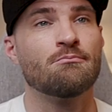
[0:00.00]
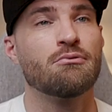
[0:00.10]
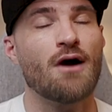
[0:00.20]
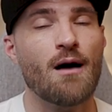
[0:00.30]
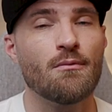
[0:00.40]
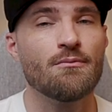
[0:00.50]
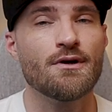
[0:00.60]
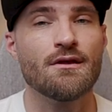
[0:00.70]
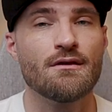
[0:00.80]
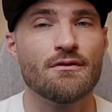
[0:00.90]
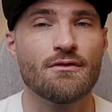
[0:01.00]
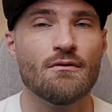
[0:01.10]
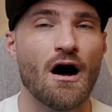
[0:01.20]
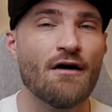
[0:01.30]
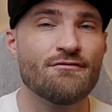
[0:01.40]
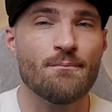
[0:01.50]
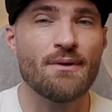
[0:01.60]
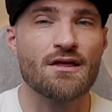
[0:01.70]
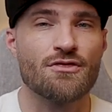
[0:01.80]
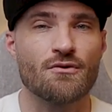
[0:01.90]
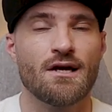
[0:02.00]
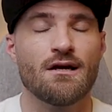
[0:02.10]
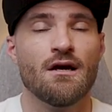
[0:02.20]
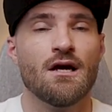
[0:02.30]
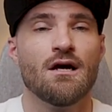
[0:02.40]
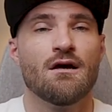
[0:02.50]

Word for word: probably, of the big three,